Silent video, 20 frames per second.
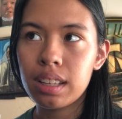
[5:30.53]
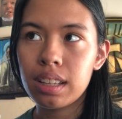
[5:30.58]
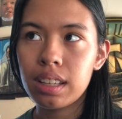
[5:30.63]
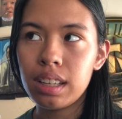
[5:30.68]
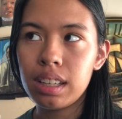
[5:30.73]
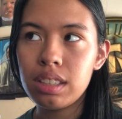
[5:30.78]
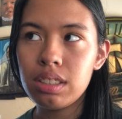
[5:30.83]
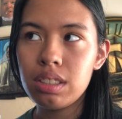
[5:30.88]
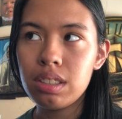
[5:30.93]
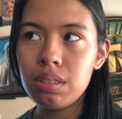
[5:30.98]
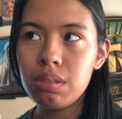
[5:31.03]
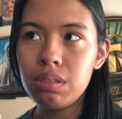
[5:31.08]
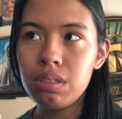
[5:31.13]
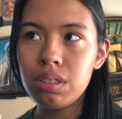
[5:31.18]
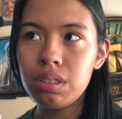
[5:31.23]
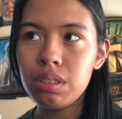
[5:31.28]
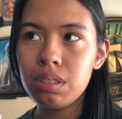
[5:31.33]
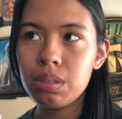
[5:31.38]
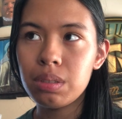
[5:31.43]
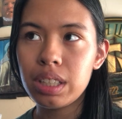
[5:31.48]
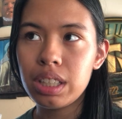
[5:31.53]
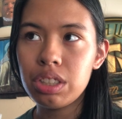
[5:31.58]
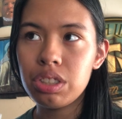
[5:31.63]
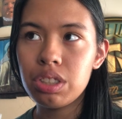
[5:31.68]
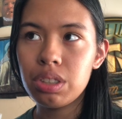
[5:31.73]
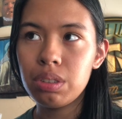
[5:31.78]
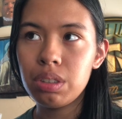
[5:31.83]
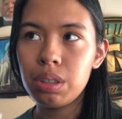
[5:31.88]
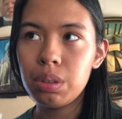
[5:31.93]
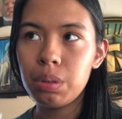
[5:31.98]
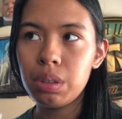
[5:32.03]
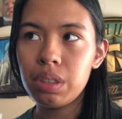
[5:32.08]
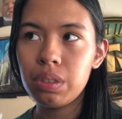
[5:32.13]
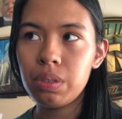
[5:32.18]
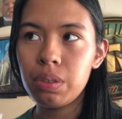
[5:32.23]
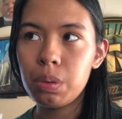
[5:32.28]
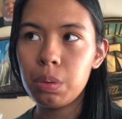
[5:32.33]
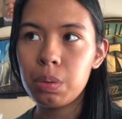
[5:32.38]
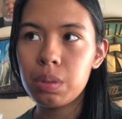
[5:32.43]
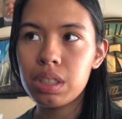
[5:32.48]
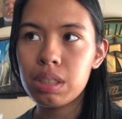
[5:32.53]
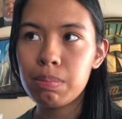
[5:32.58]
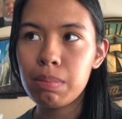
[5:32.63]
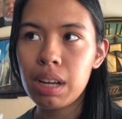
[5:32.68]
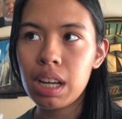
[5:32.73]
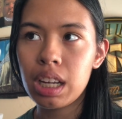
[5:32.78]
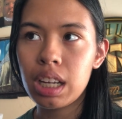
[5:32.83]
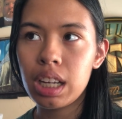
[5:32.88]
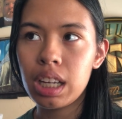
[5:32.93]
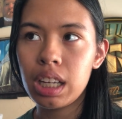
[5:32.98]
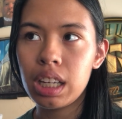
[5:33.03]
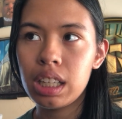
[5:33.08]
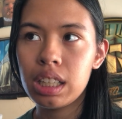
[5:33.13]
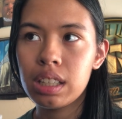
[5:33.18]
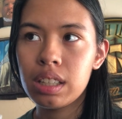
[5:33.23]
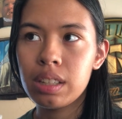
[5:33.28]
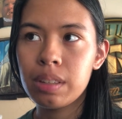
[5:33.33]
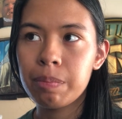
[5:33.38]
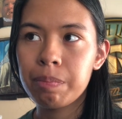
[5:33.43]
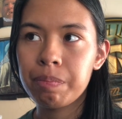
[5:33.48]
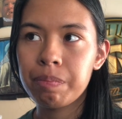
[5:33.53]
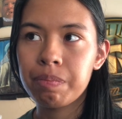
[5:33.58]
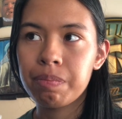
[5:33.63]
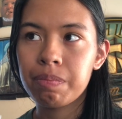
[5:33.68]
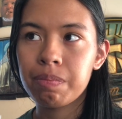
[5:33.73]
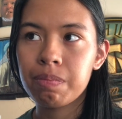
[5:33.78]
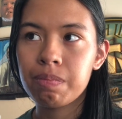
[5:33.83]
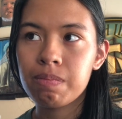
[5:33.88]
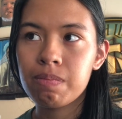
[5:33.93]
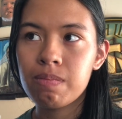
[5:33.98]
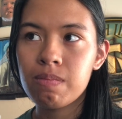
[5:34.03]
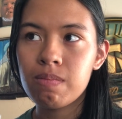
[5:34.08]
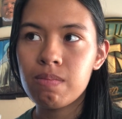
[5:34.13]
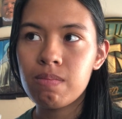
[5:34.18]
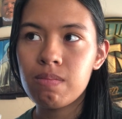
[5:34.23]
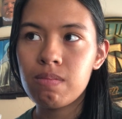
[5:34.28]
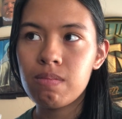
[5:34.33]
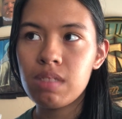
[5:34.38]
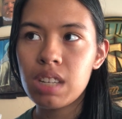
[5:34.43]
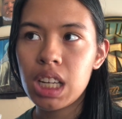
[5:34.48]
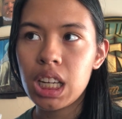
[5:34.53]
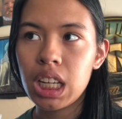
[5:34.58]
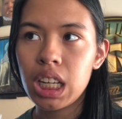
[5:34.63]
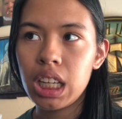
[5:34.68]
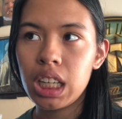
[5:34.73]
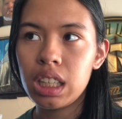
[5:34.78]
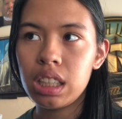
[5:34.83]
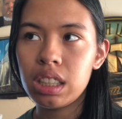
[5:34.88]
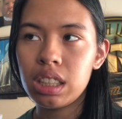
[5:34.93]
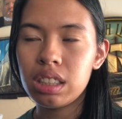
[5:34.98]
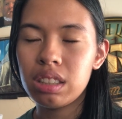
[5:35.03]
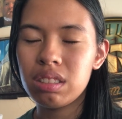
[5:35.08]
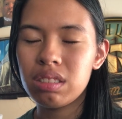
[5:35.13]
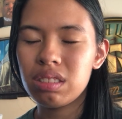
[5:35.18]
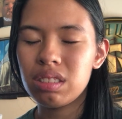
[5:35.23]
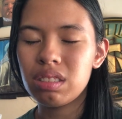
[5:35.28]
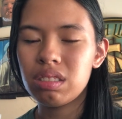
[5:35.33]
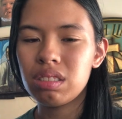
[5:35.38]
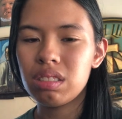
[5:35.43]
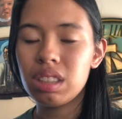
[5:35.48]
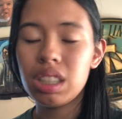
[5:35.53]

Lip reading: I don't know if it was I don't know.